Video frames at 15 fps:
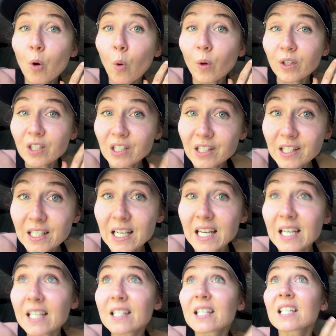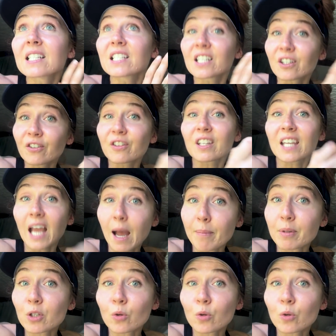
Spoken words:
or to sneeze until the cabin